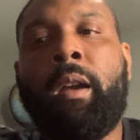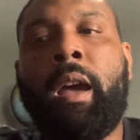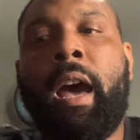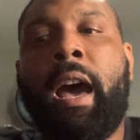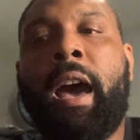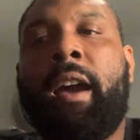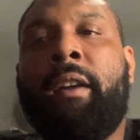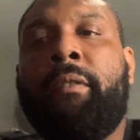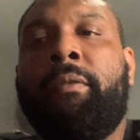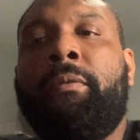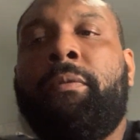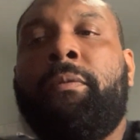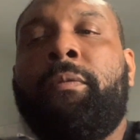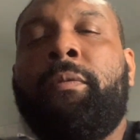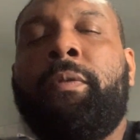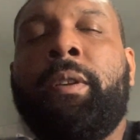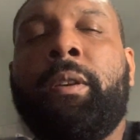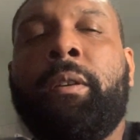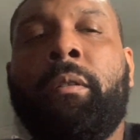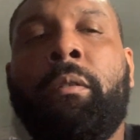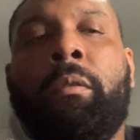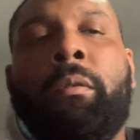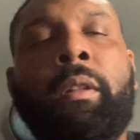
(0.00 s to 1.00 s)
I
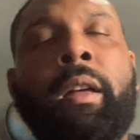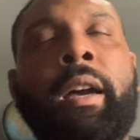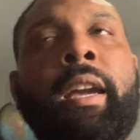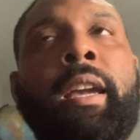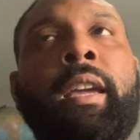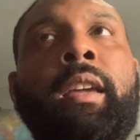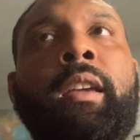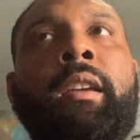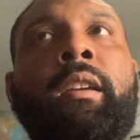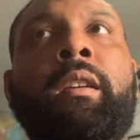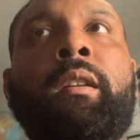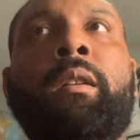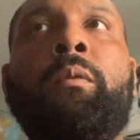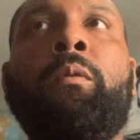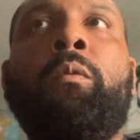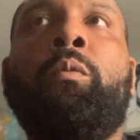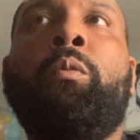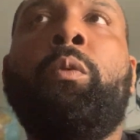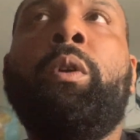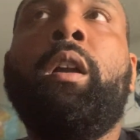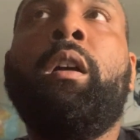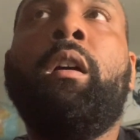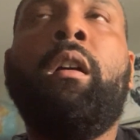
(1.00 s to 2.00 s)
feel like
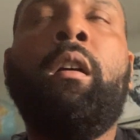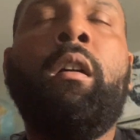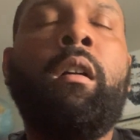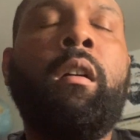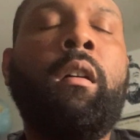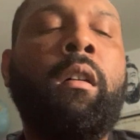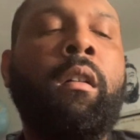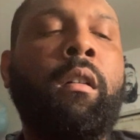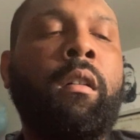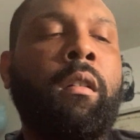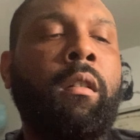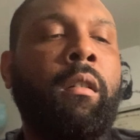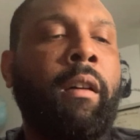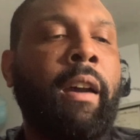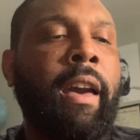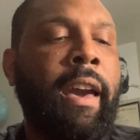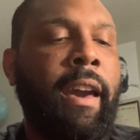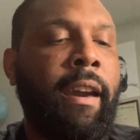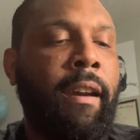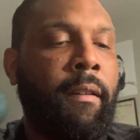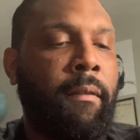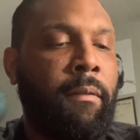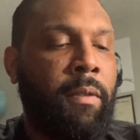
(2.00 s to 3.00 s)
we all
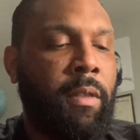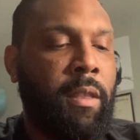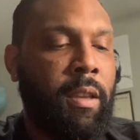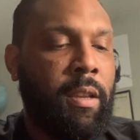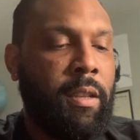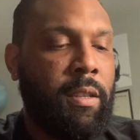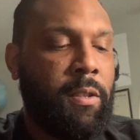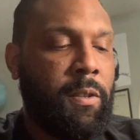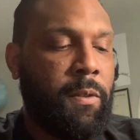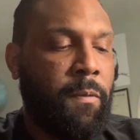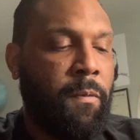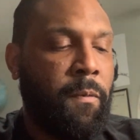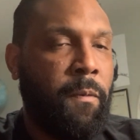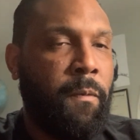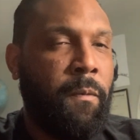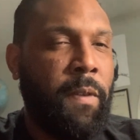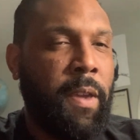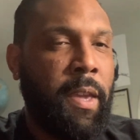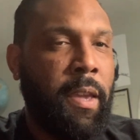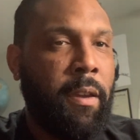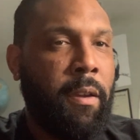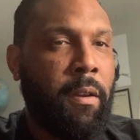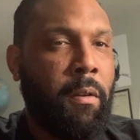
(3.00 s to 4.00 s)
have this
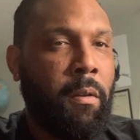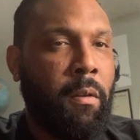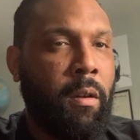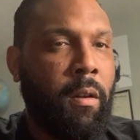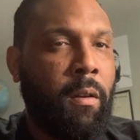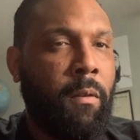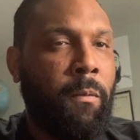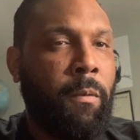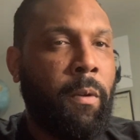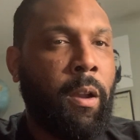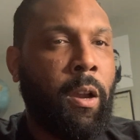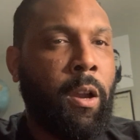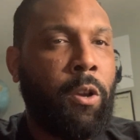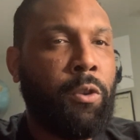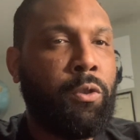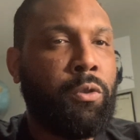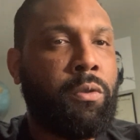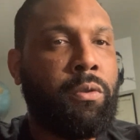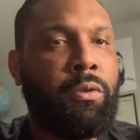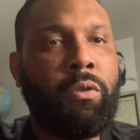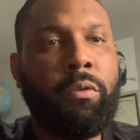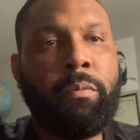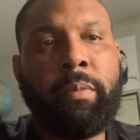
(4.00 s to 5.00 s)
fear of what our
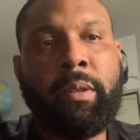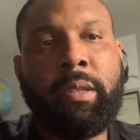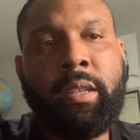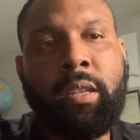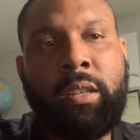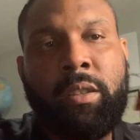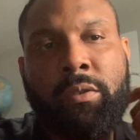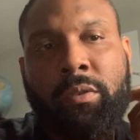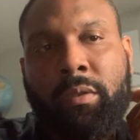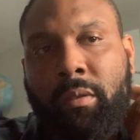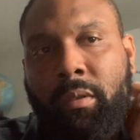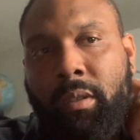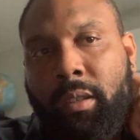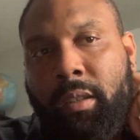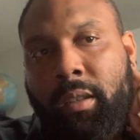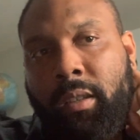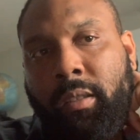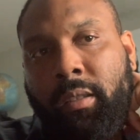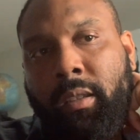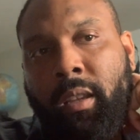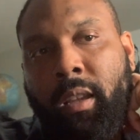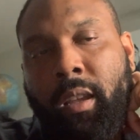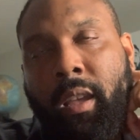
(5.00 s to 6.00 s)
true potential
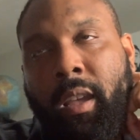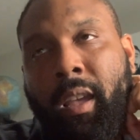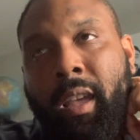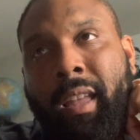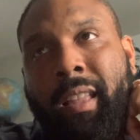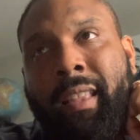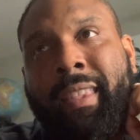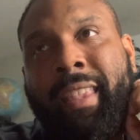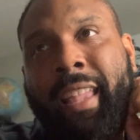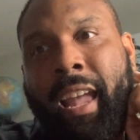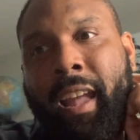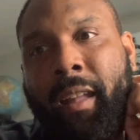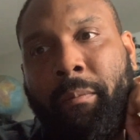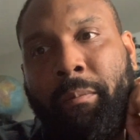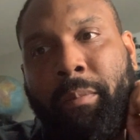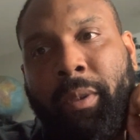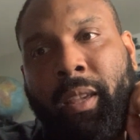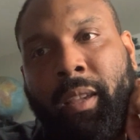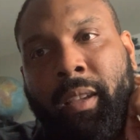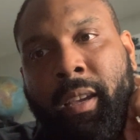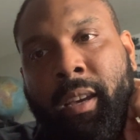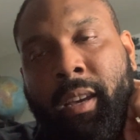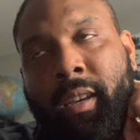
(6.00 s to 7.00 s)
is, not
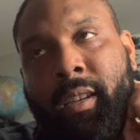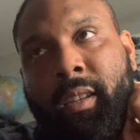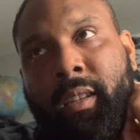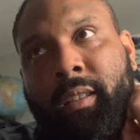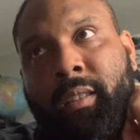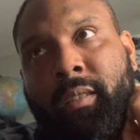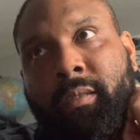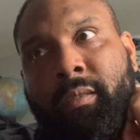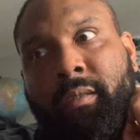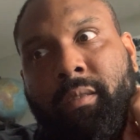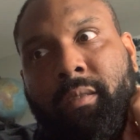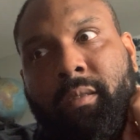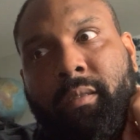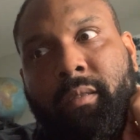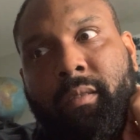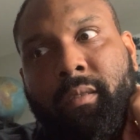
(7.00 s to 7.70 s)
because